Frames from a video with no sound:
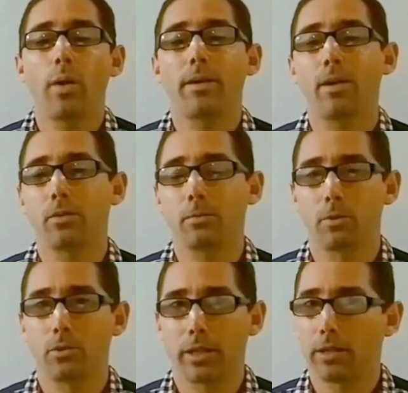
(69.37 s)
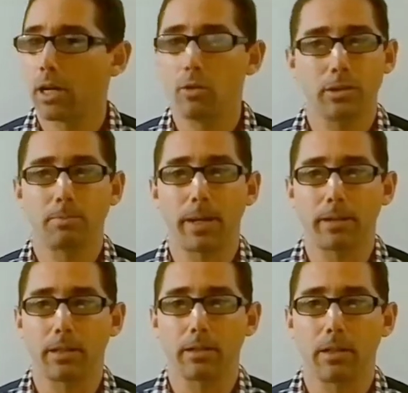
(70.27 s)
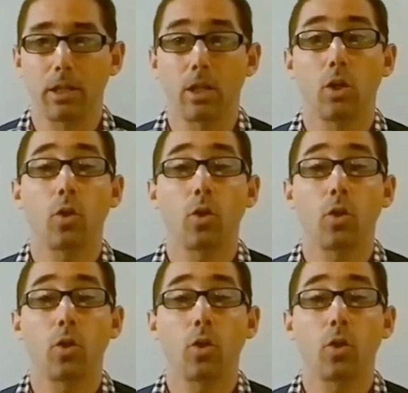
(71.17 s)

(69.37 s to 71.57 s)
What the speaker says: 100% unexpected,